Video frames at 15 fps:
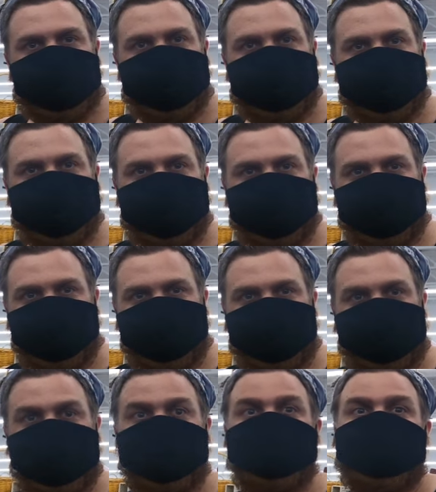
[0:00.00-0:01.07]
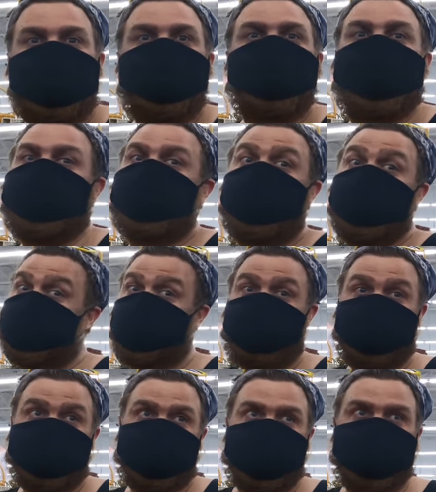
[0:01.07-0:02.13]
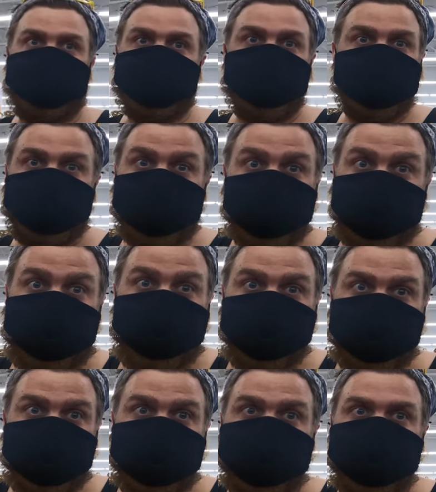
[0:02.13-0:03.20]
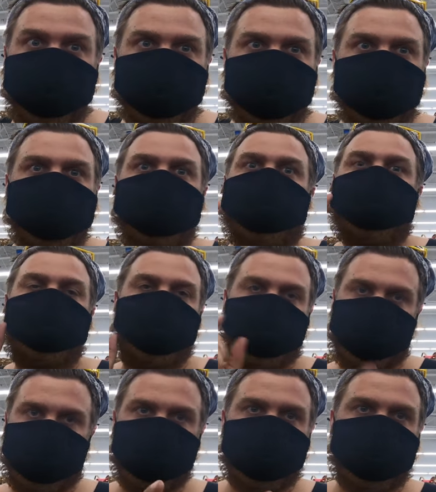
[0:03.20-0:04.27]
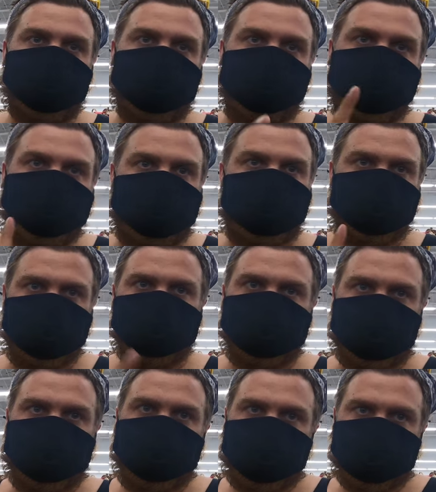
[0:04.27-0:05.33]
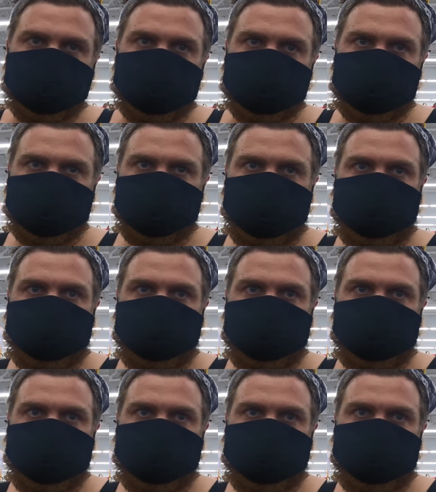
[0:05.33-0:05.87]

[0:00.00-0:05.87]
cool because that, that's all the shelves that are going to go in there. We can't fit anymore. Yeah. Your dish booth needs more.